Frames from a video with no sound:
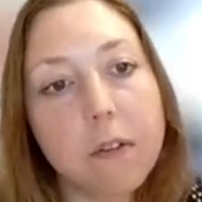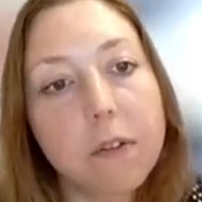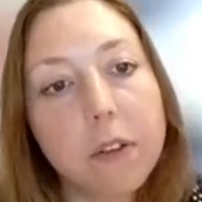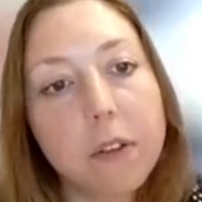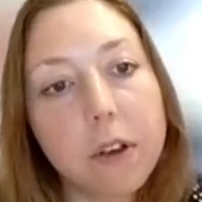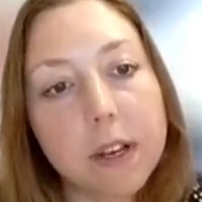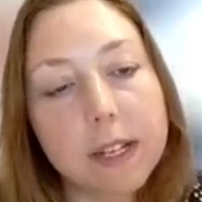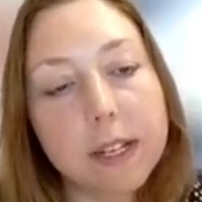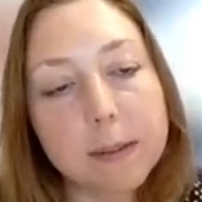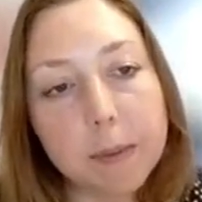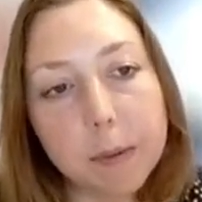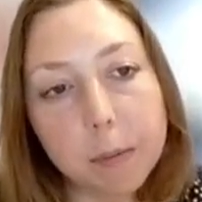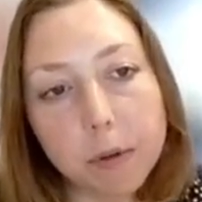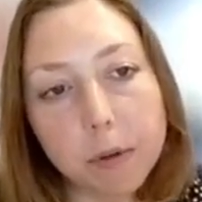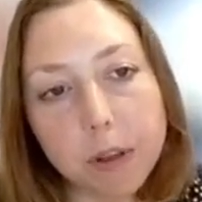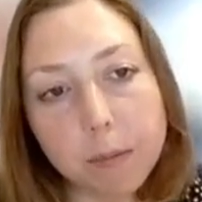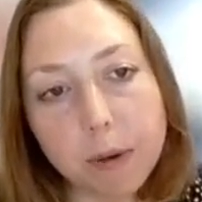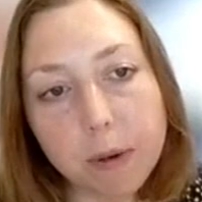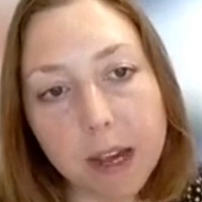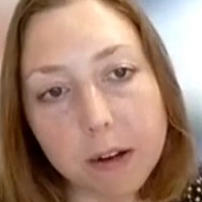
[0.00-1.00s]
For those
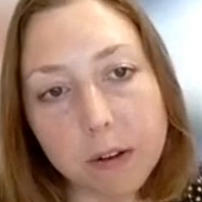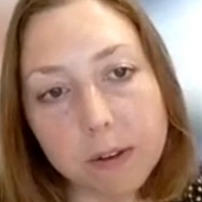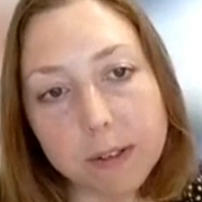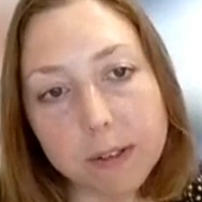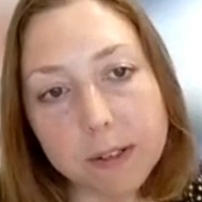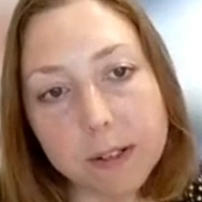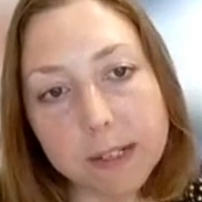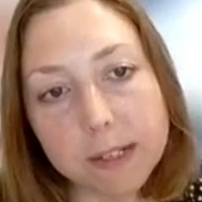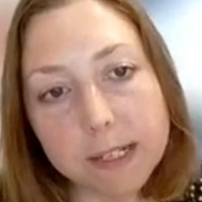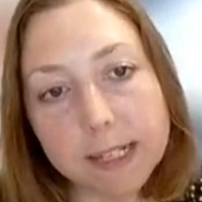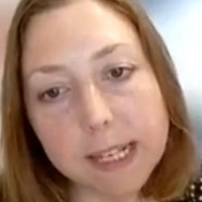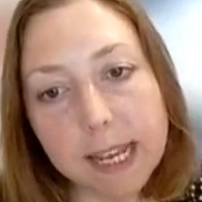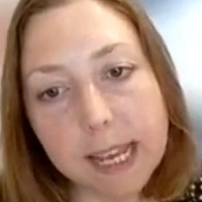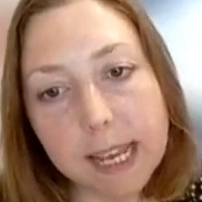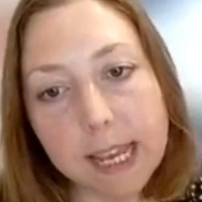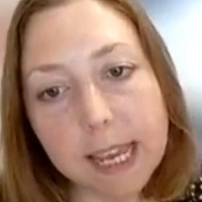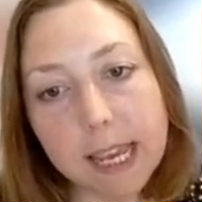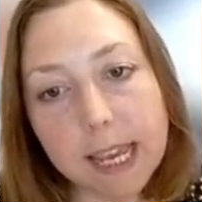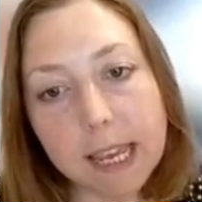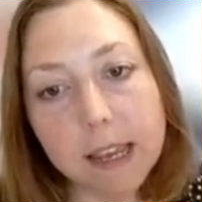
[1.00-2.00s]
people, you might also
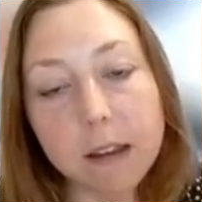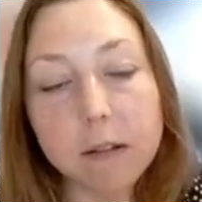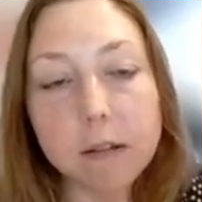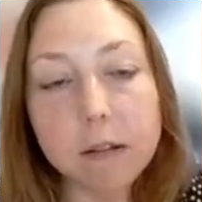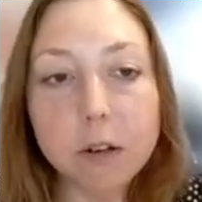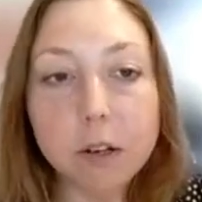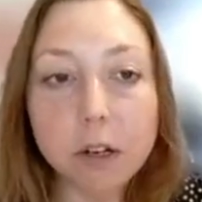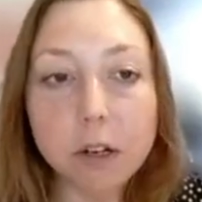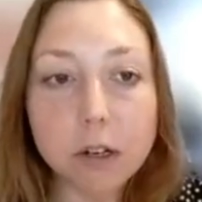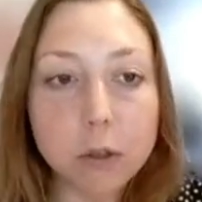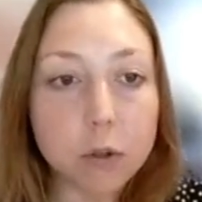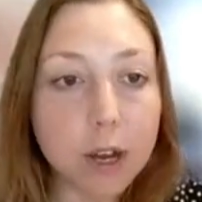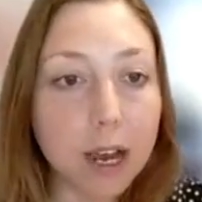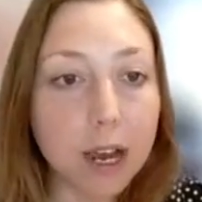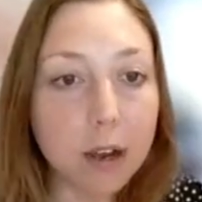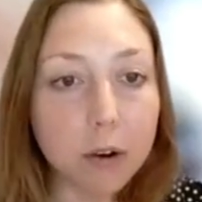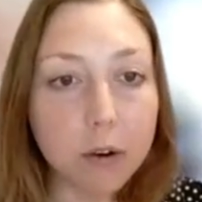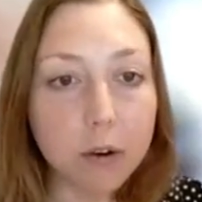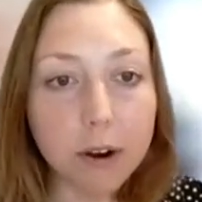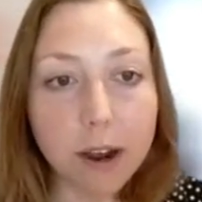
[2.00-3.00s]
see,
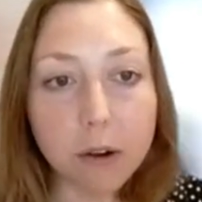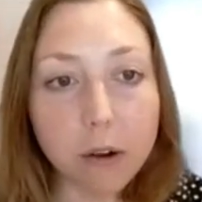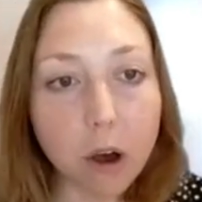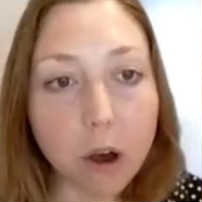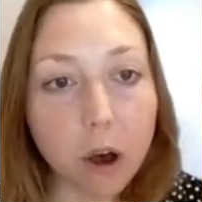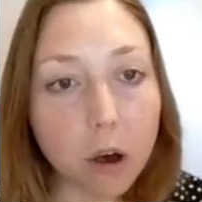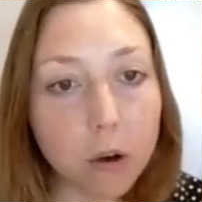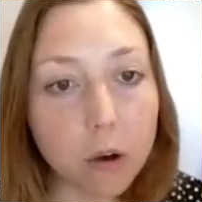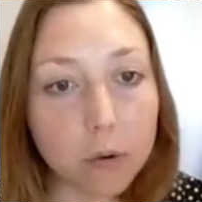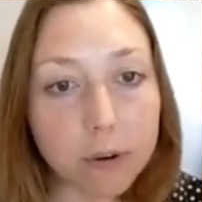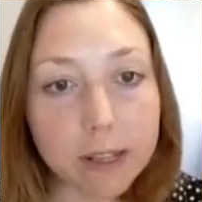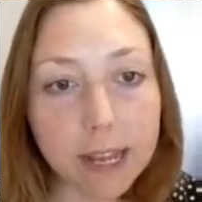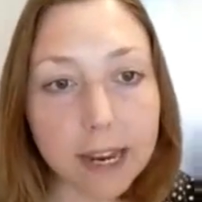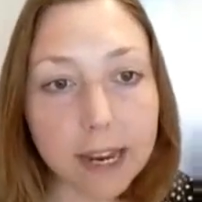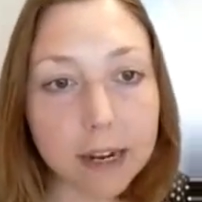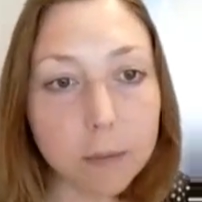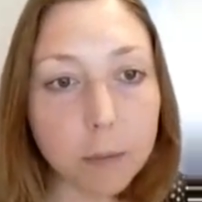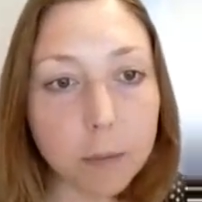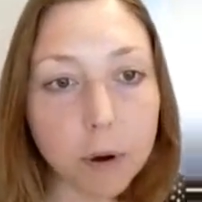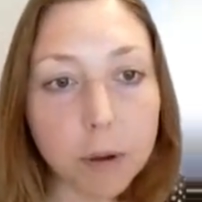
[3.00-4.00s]
drug or alcohol
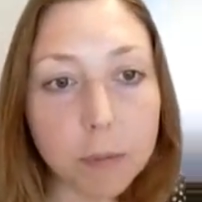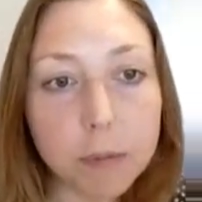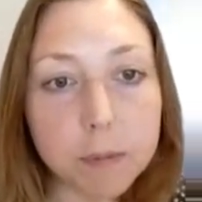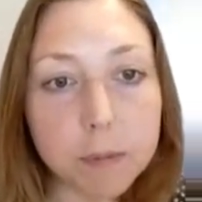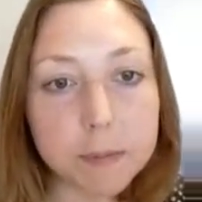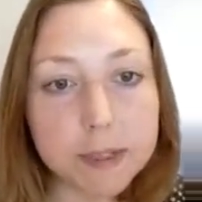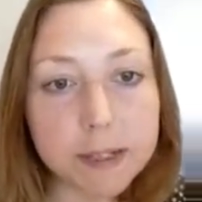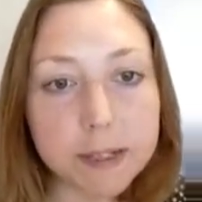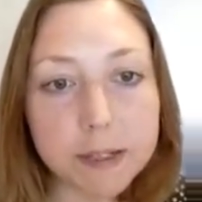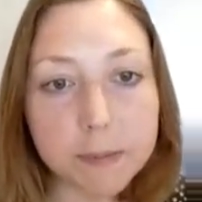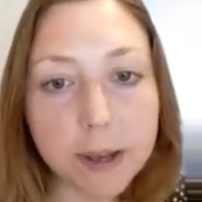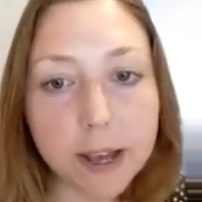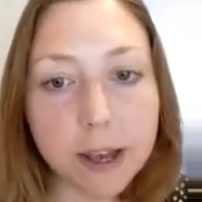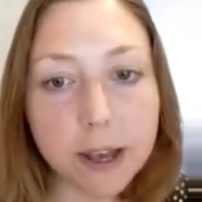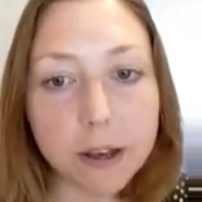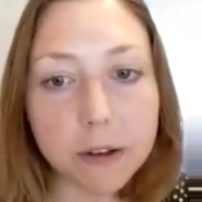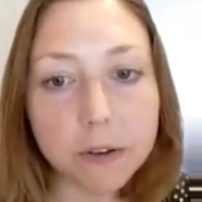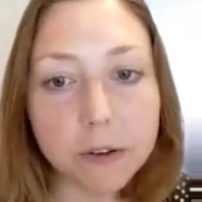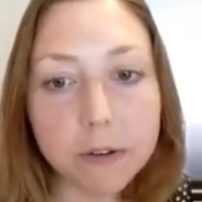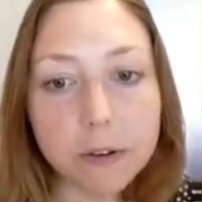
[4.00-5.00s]
related problems as
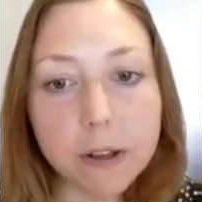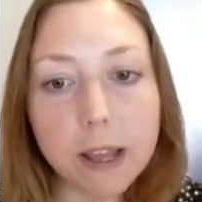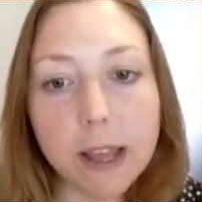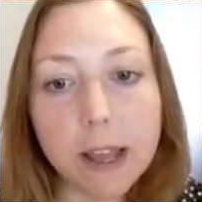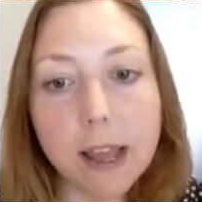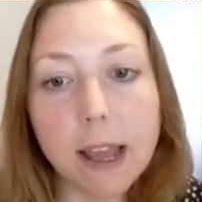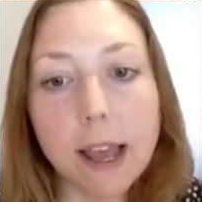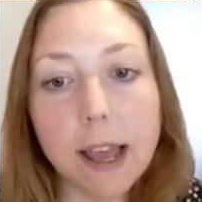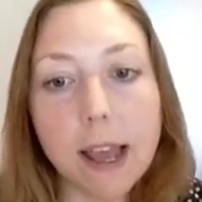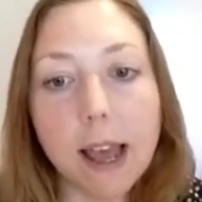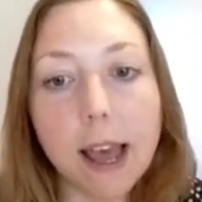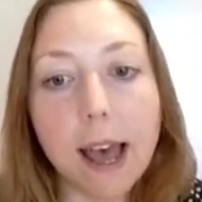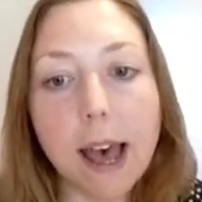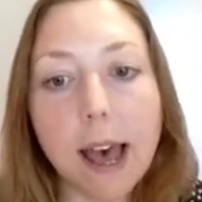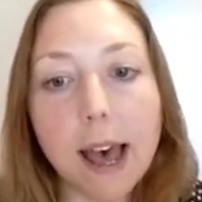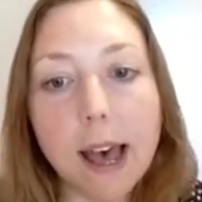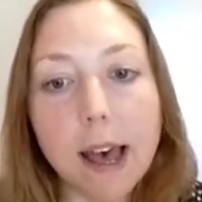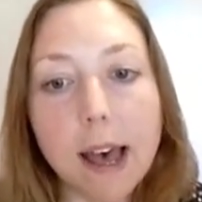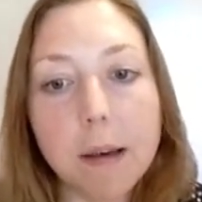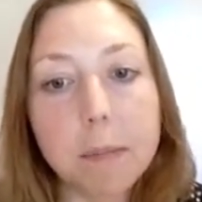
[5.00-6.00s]
well,
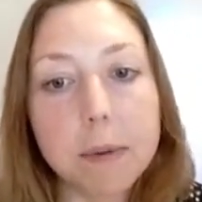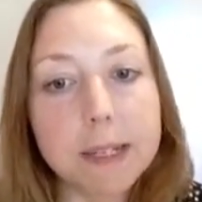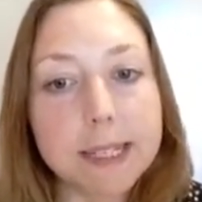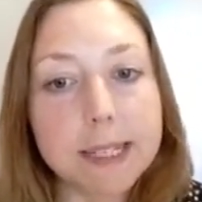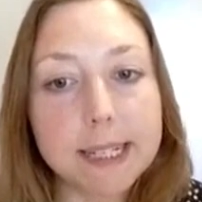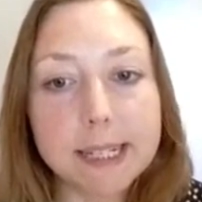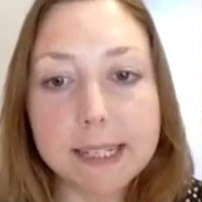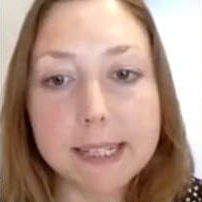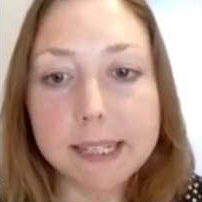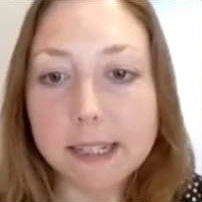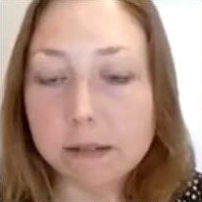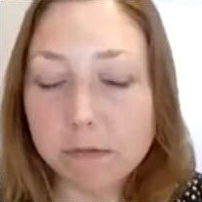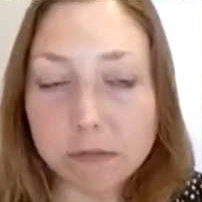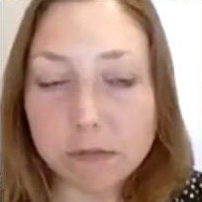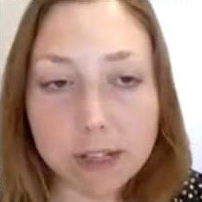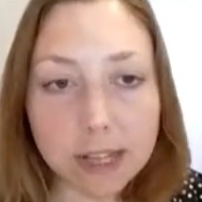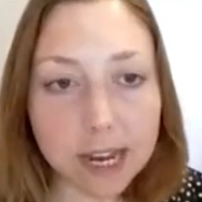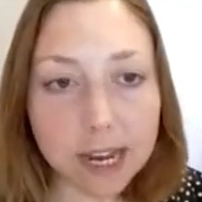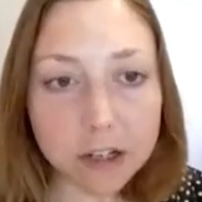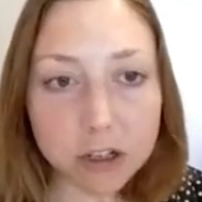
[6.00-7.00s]

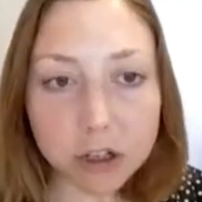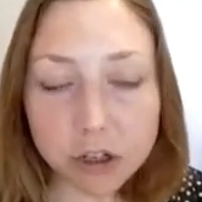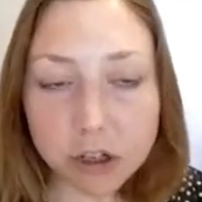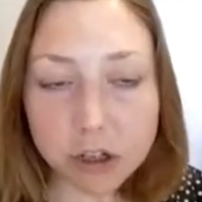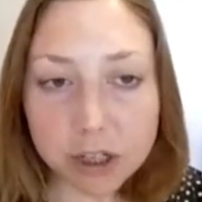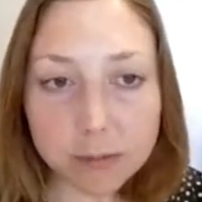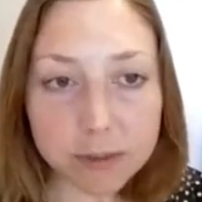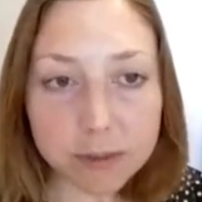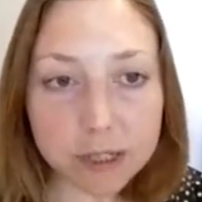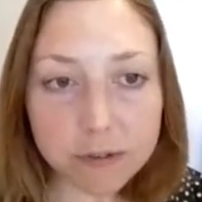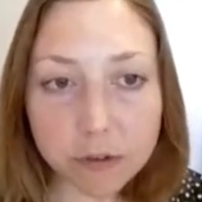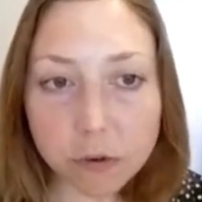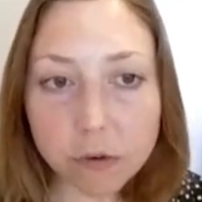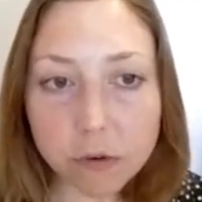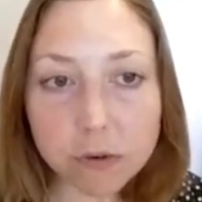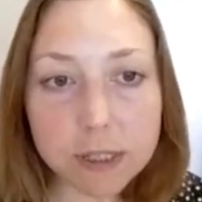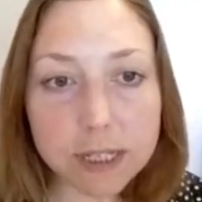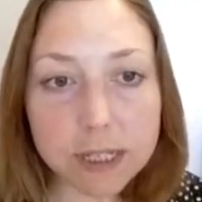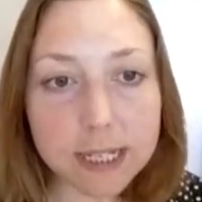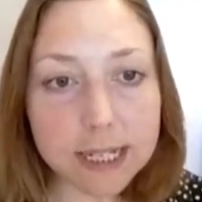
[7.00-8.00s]
persistent relationship
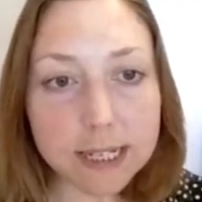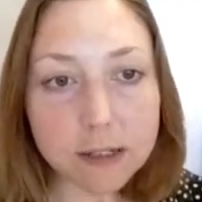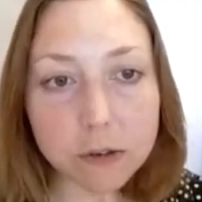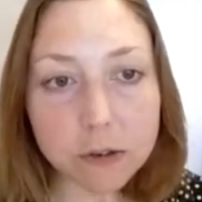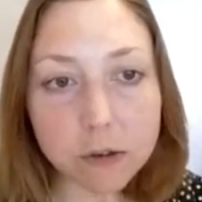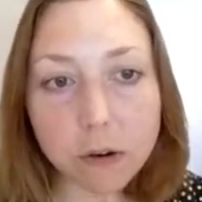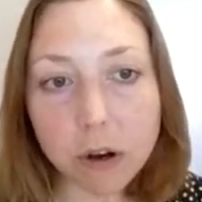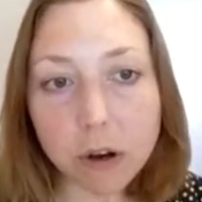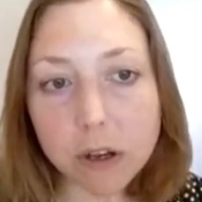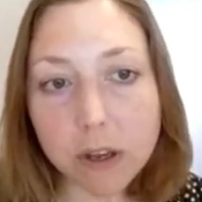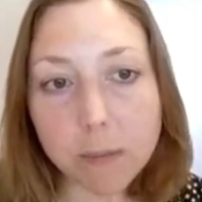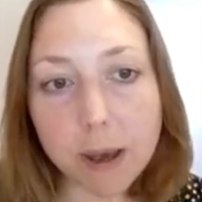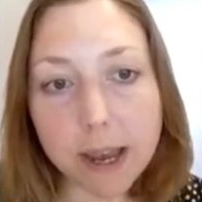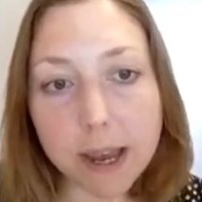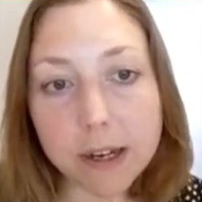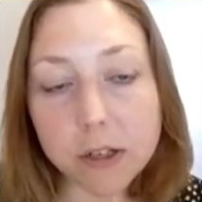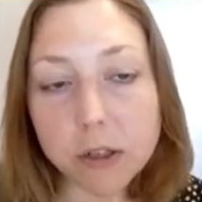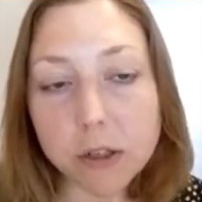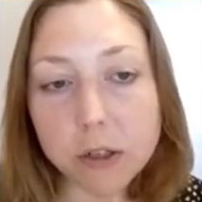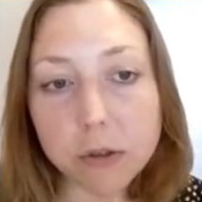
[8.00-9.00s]
difficulties or
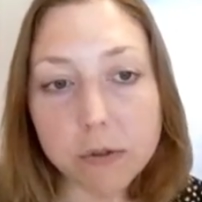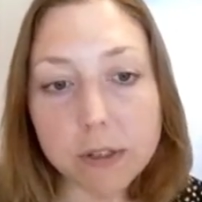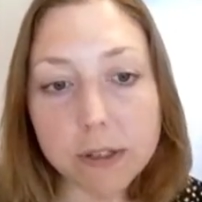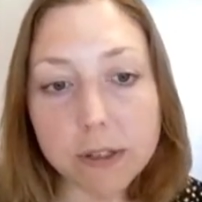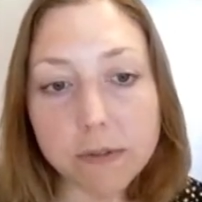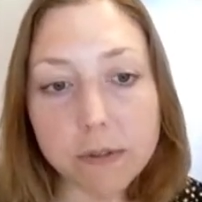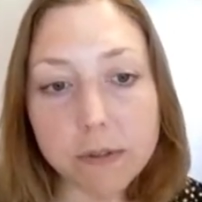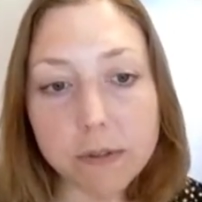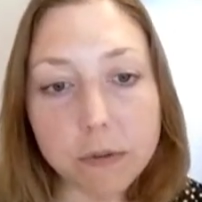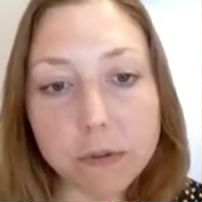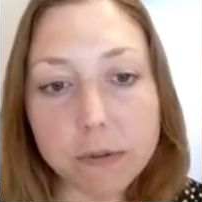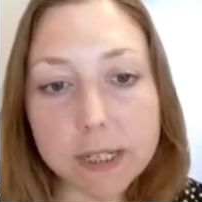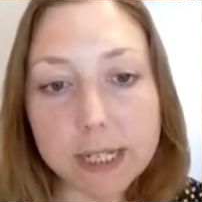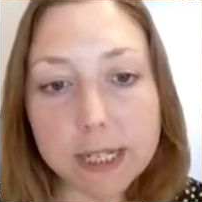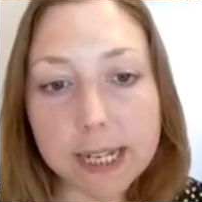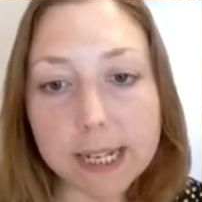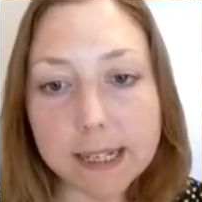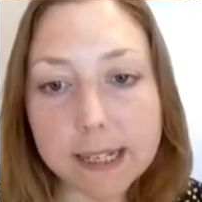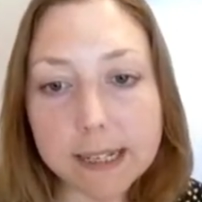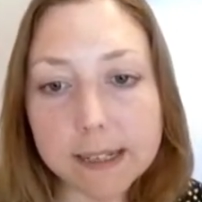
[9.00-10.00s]
occupational
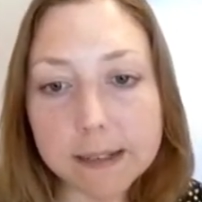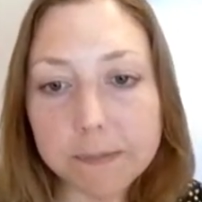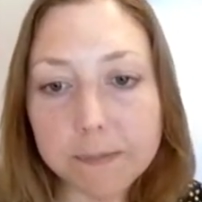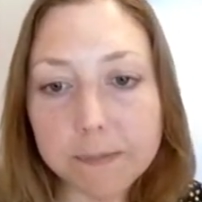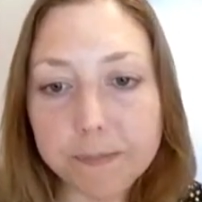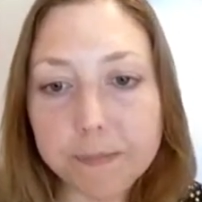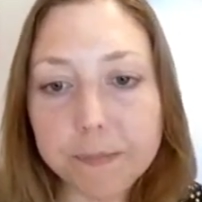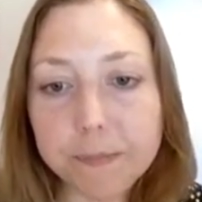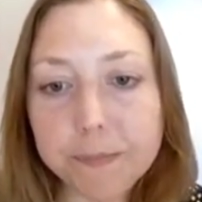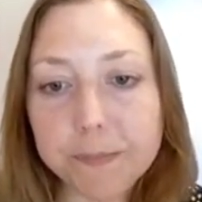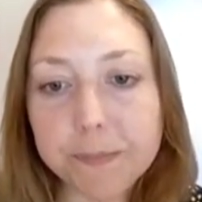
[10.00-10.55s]
difficulties.